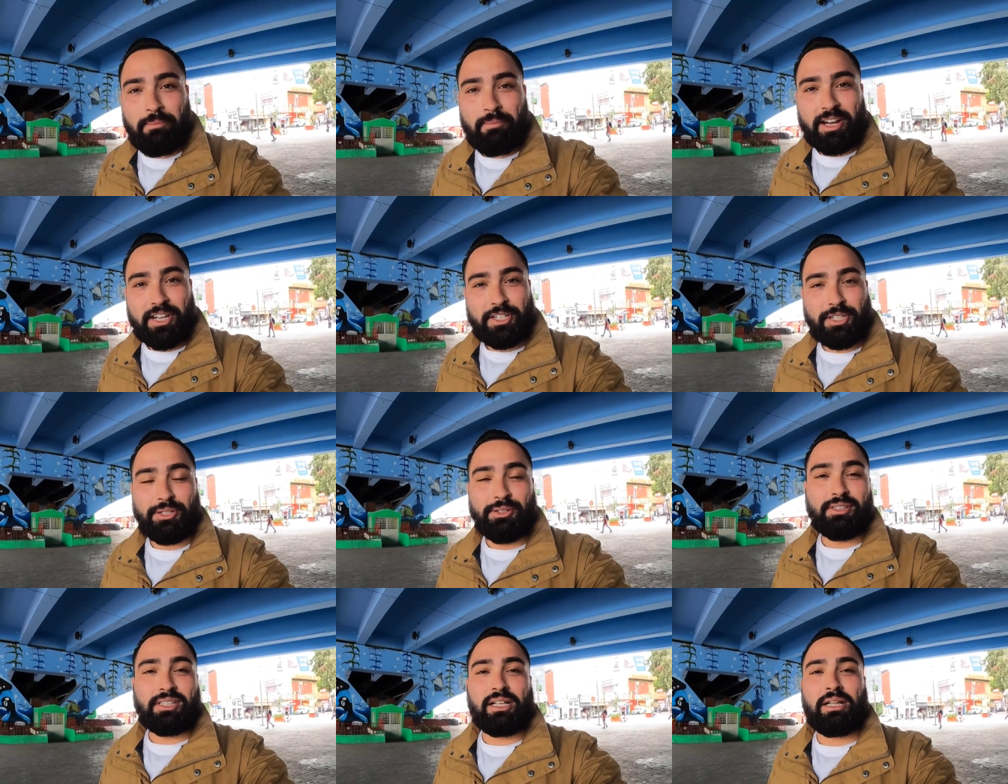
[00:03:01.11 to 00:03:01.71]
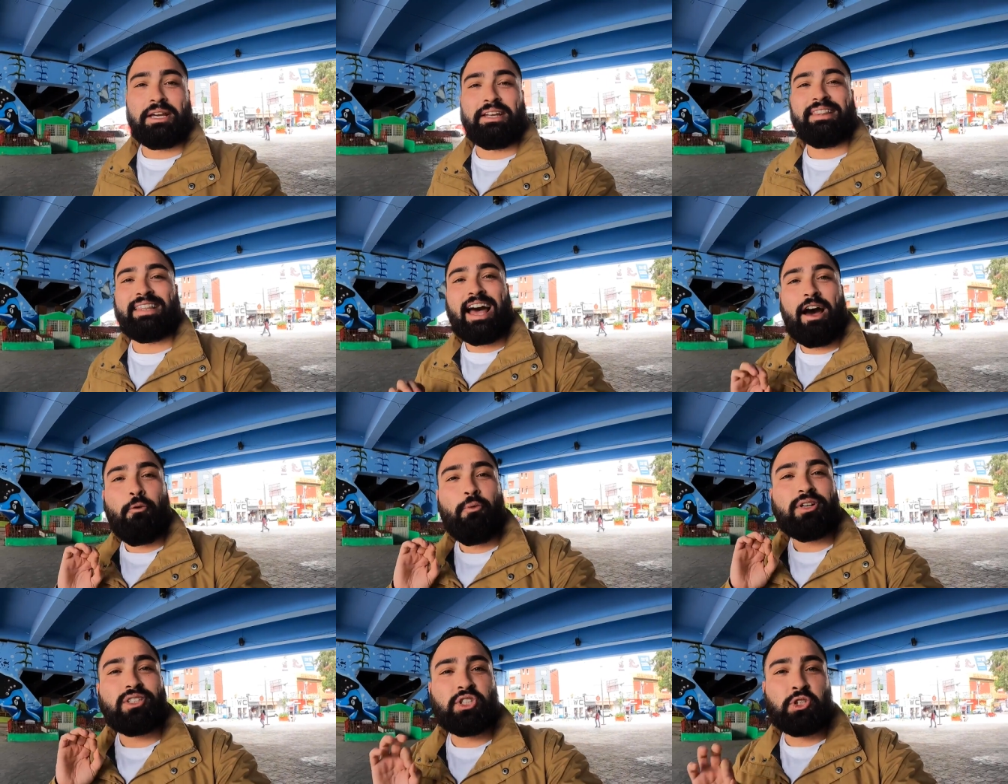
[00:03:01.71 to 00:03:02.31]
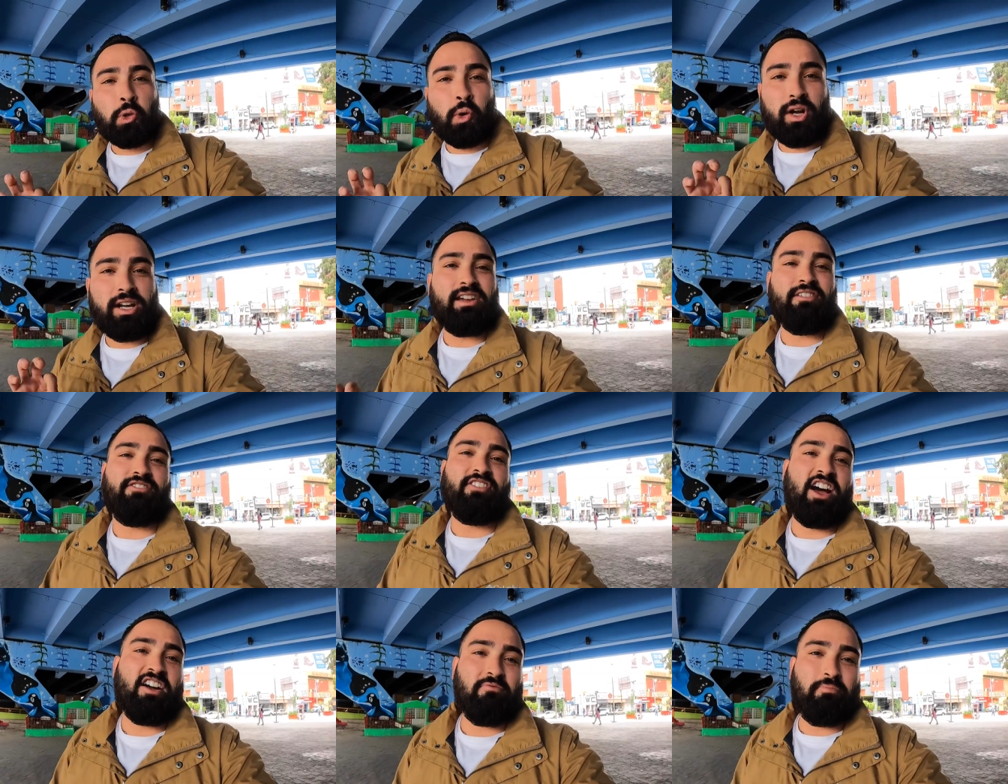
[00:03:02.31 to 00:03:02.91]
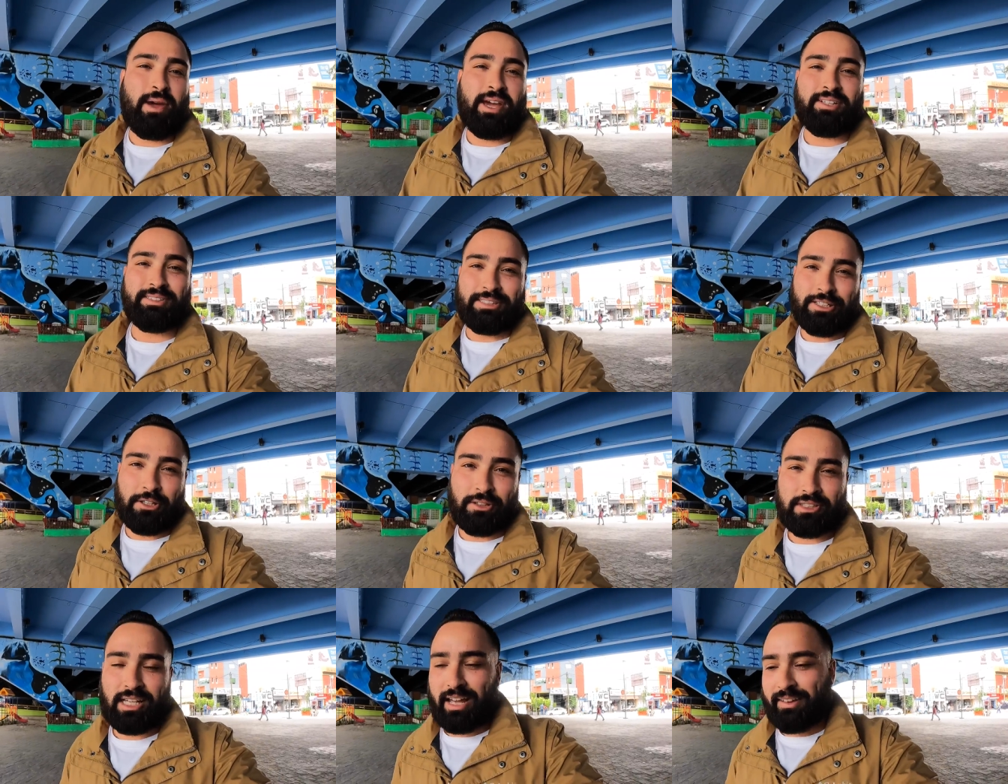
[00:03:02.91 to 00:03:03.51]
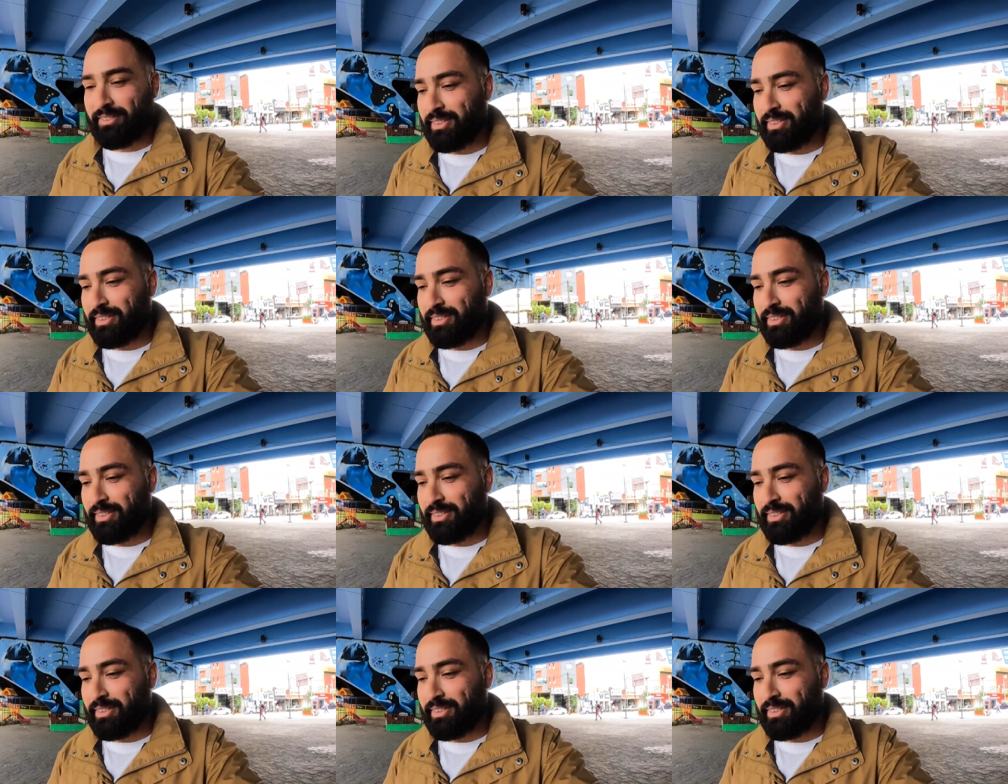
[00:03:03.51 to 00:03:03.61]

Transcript: got my shoes cleaned. That was 25 pesos.